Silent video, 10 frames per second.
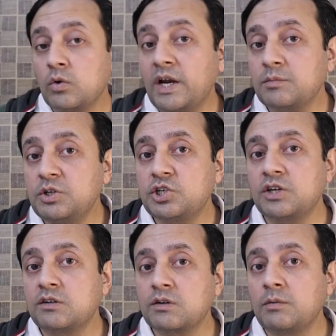let me
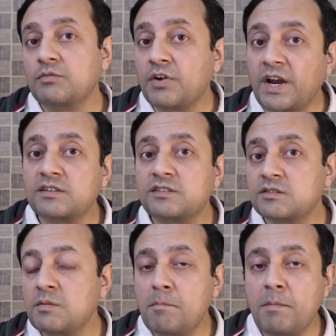share some
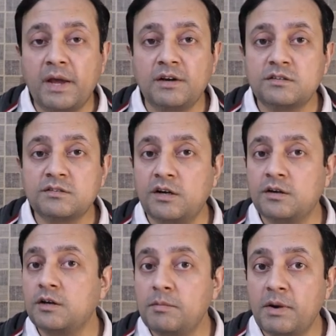facts, merits
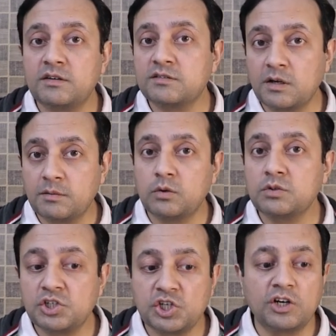and demerits
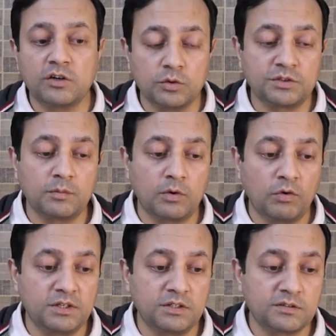about shared hosting
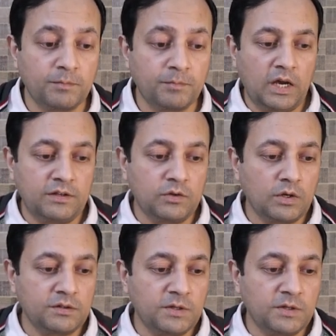providers. As you can